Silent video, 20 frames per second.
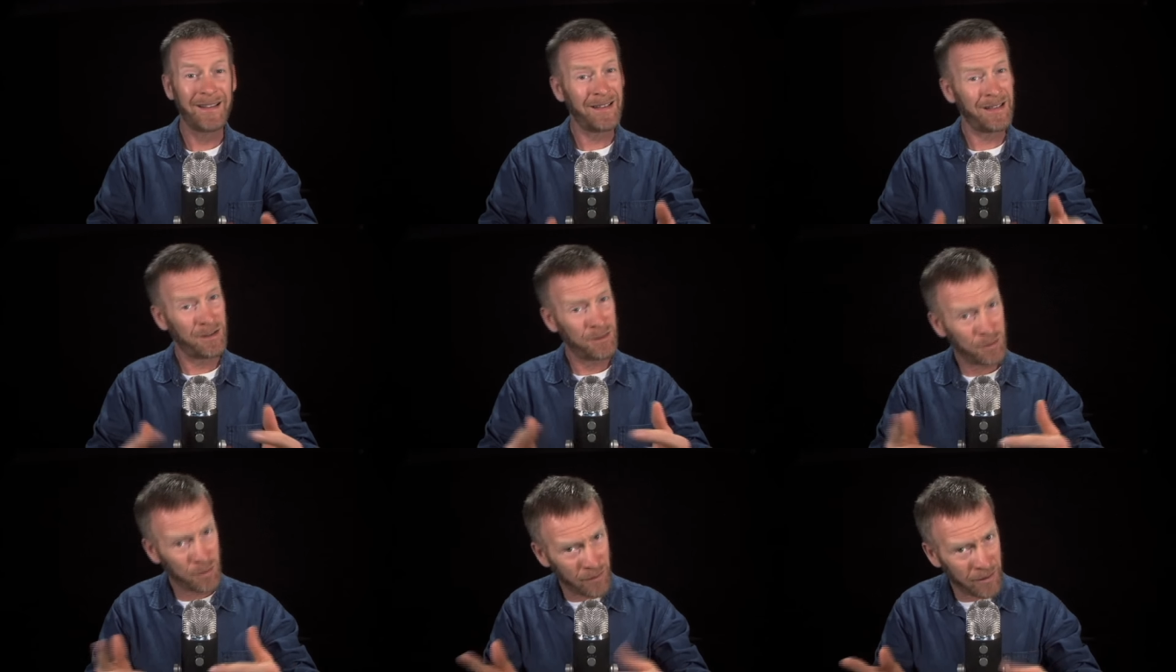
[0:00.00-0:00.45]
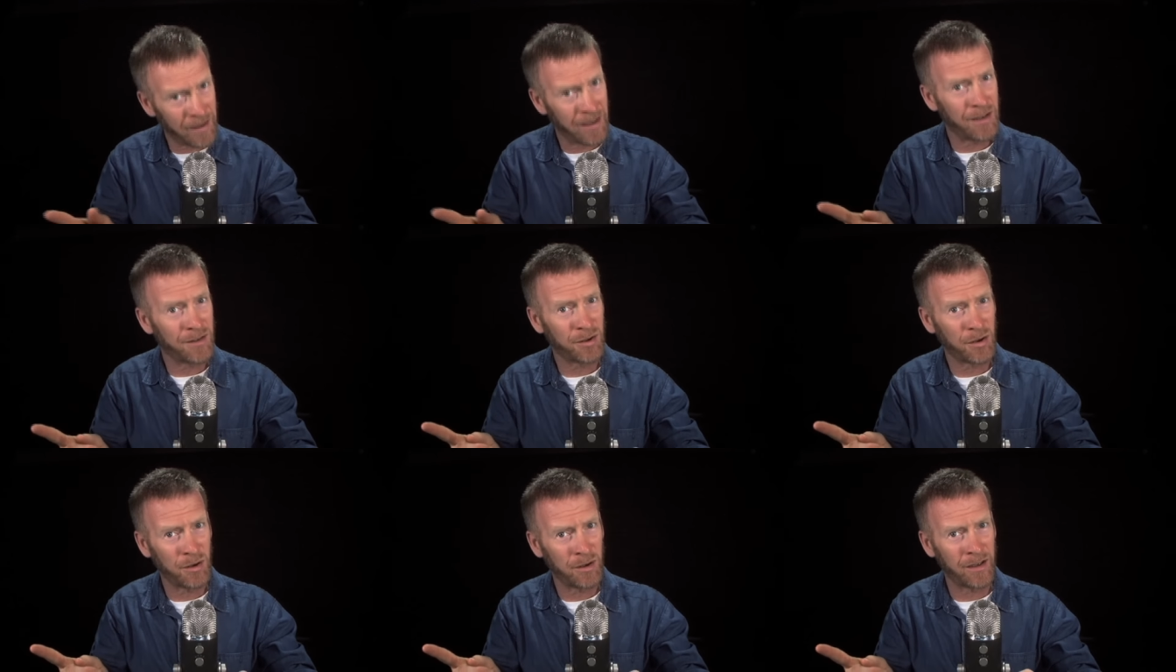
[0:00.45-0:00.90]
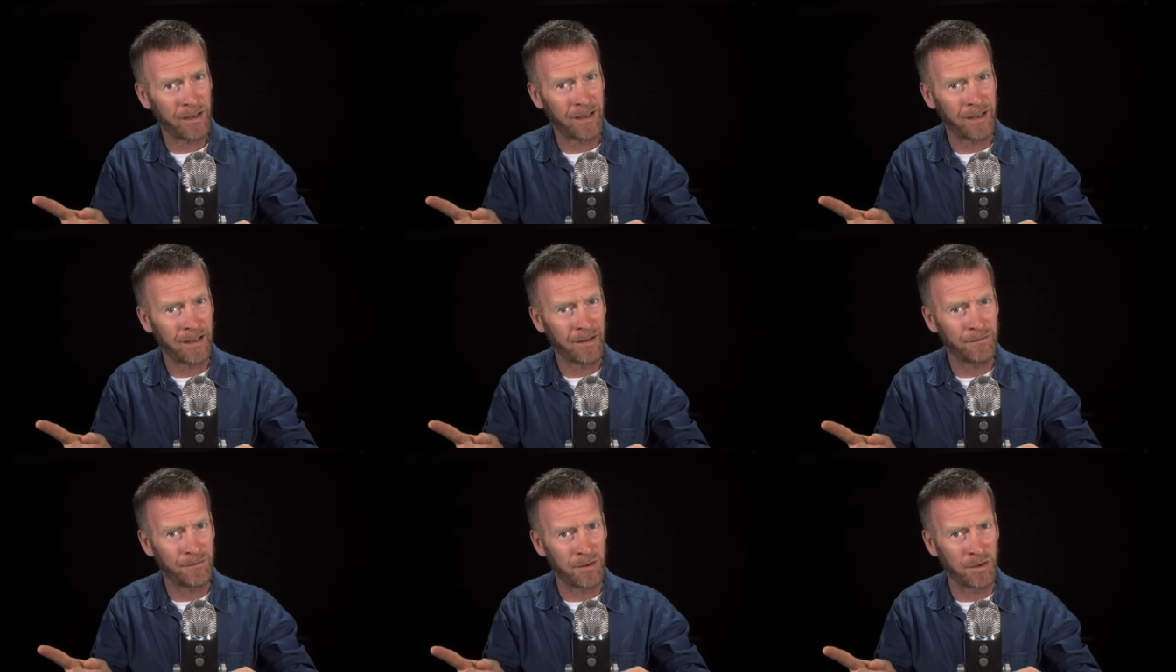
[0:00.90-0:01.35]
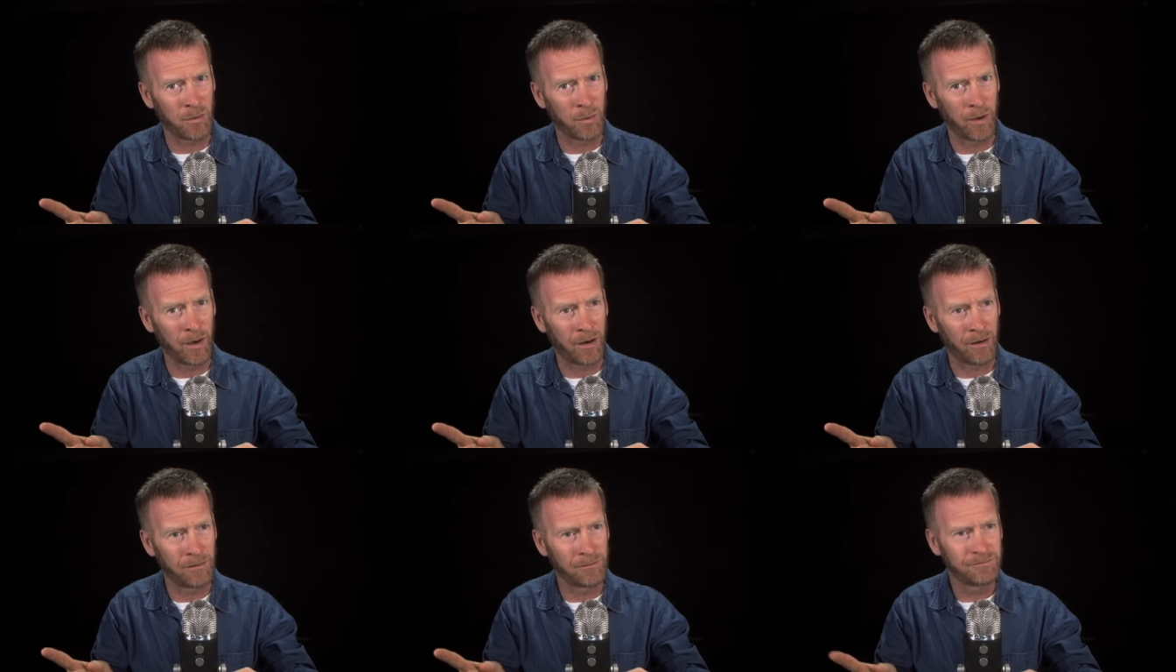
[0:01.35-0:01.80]
into the eternity, if you
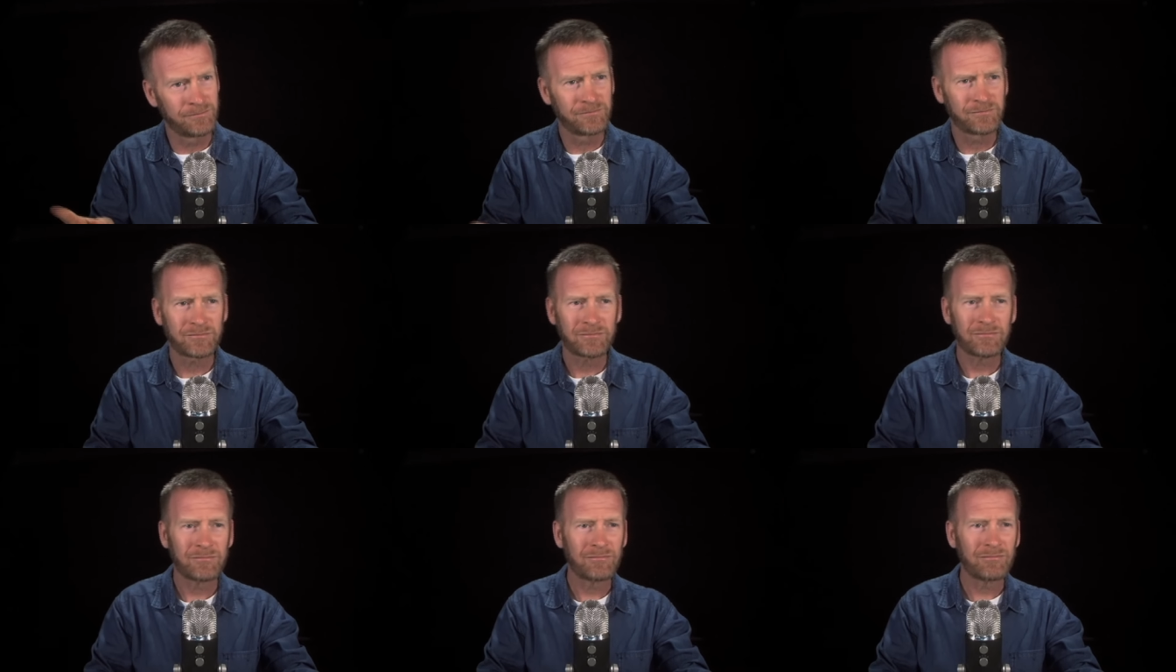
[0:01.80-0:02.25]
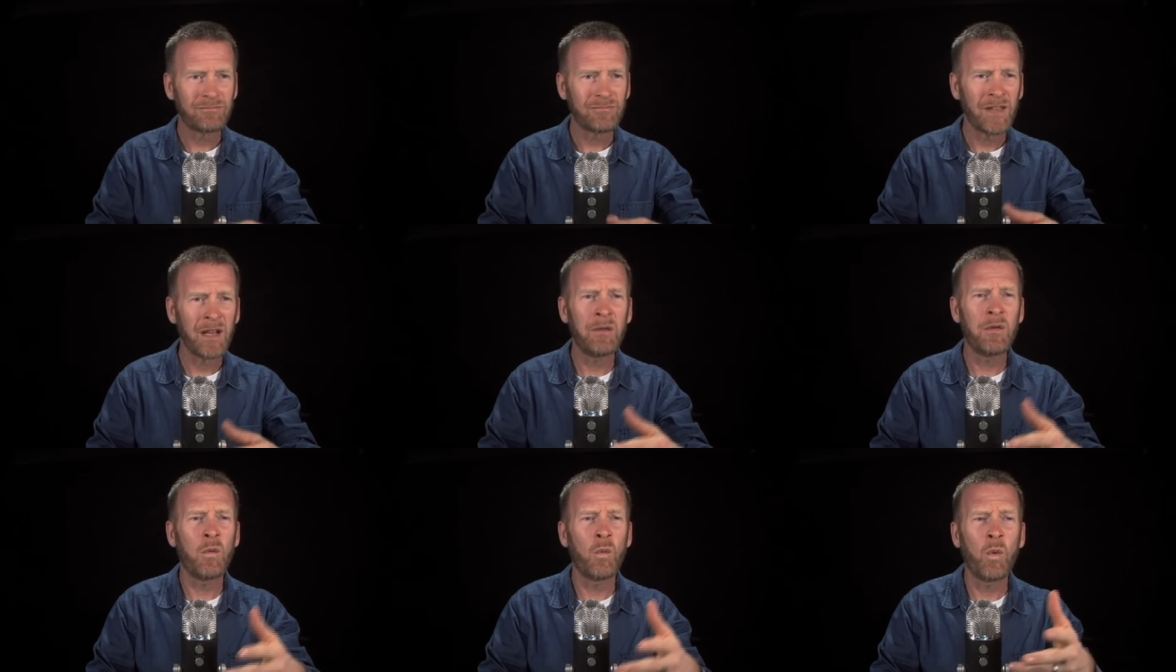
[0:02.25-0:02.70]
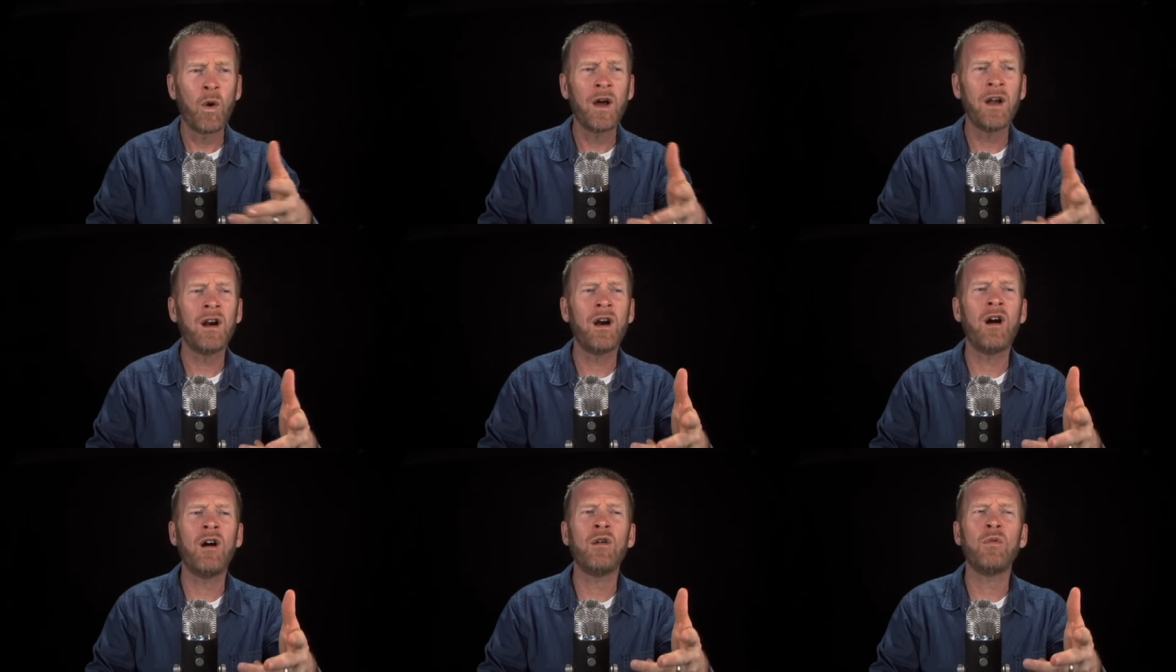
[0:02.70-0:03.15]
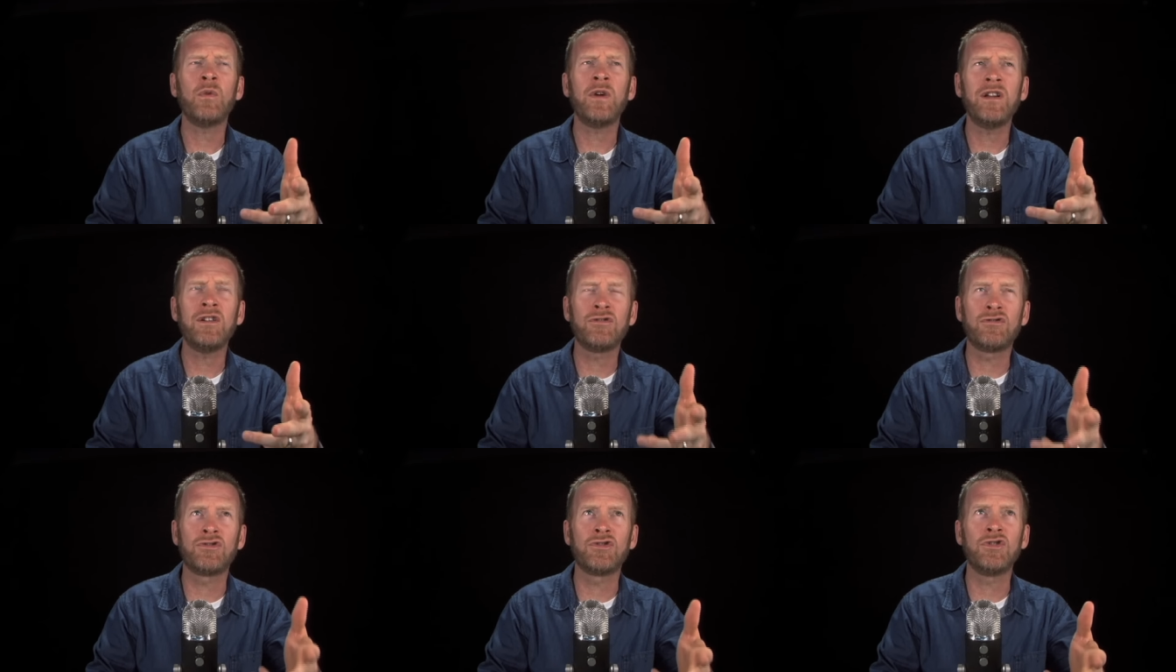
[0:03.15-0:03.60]
will. And what are
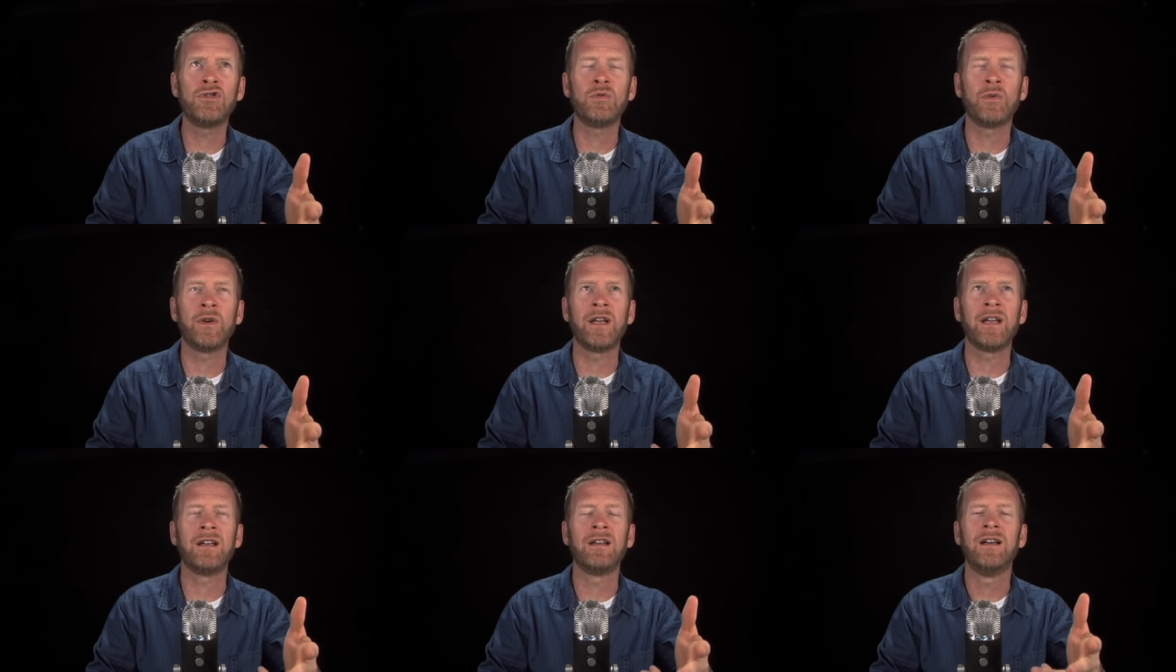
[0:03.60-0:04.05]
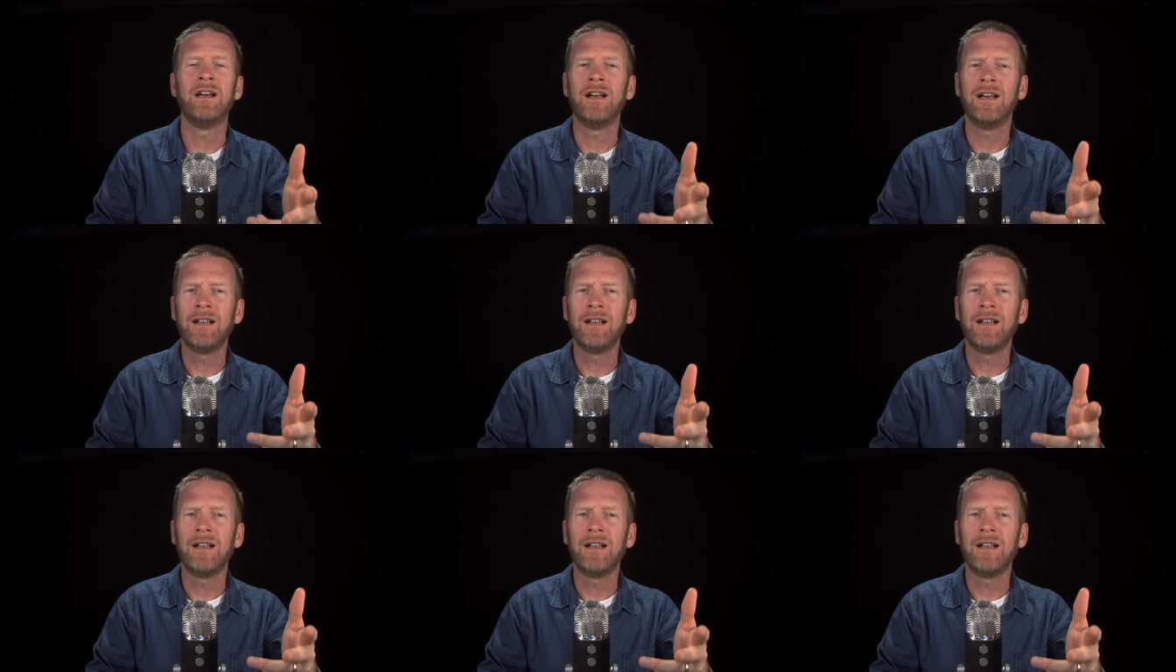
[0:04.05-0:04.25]
we doing